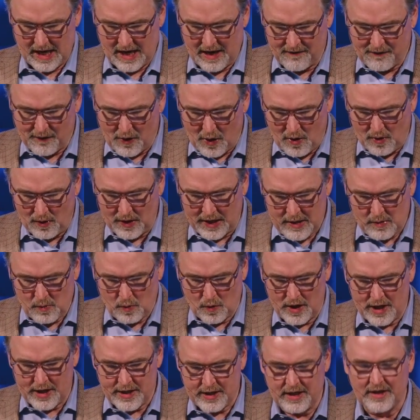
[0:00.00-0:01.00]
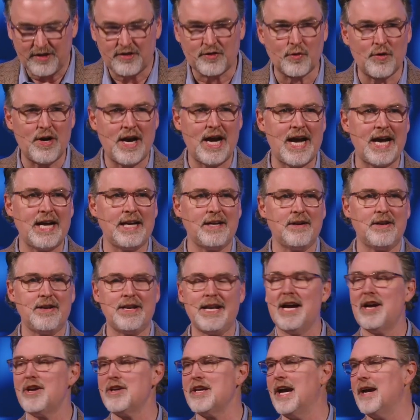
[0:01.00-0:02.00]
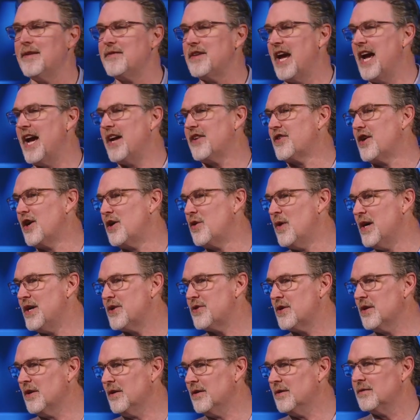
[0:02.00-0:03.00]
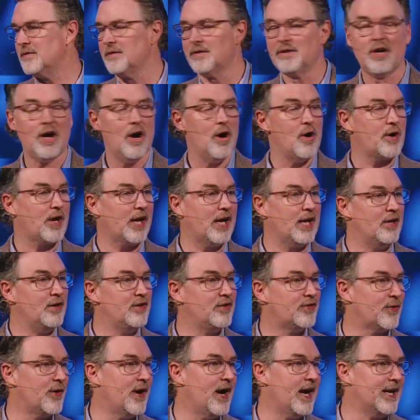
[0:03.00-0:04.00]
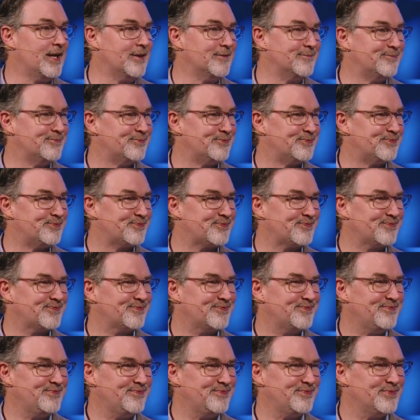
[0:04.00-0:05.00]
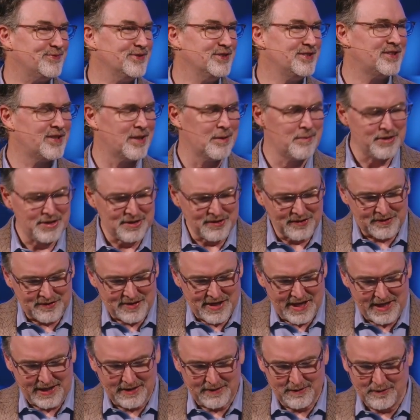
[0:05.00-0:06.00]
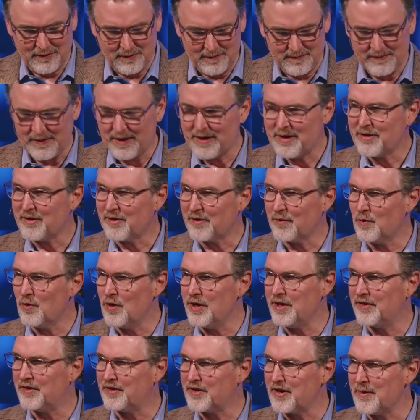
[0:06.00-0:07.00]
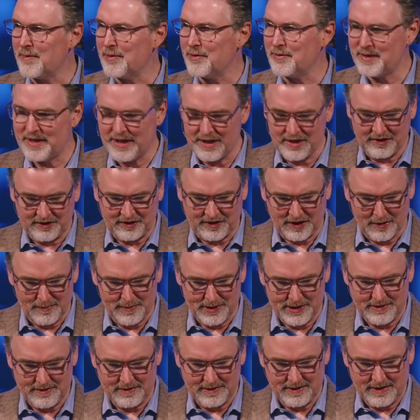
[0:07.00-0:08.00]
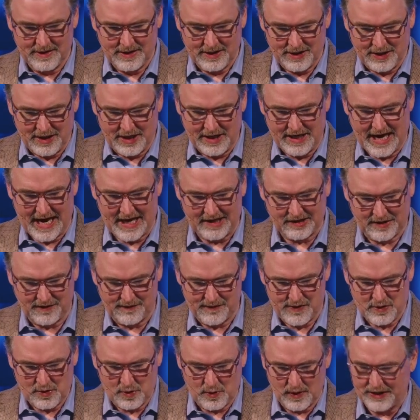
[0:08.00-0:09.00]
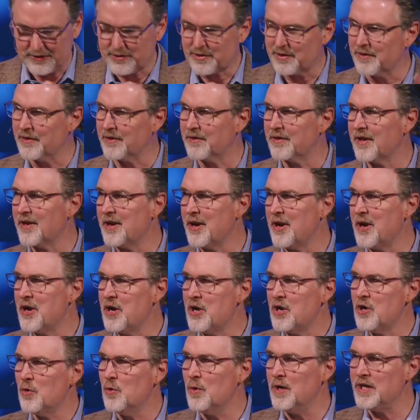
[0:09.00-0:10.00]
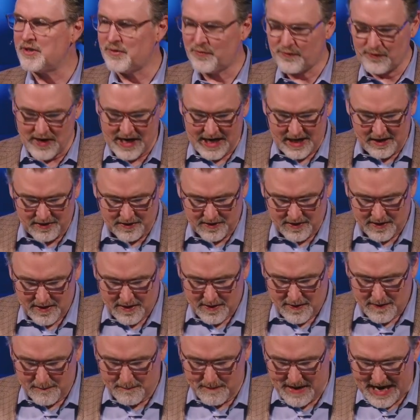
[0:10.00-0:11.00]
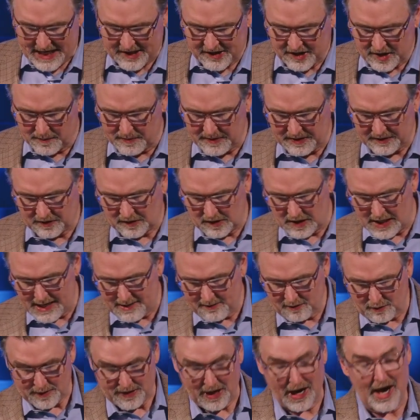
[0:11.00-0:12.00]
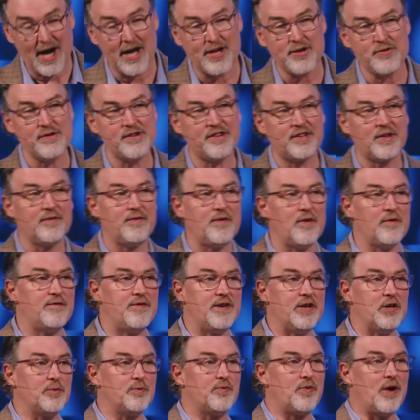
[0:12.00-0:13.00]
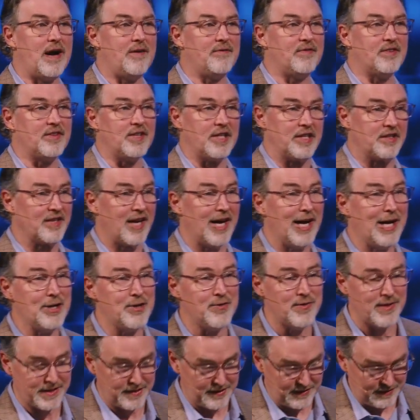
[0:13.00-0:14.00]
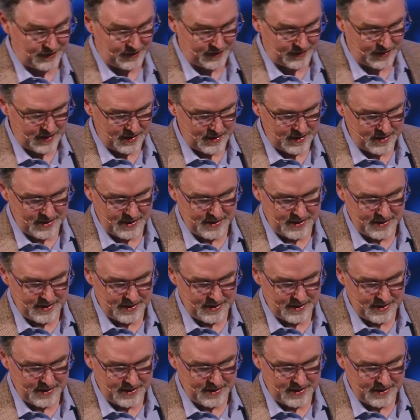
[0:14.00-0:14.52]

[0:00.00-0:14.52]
If only one is right, now you have to ask a question. Okay, who's right? So let me just take this one sermon within a sermon. You need to ask a few questions. Which faith backs up its claims with hundreds of fulfilled prophecies, hundreds.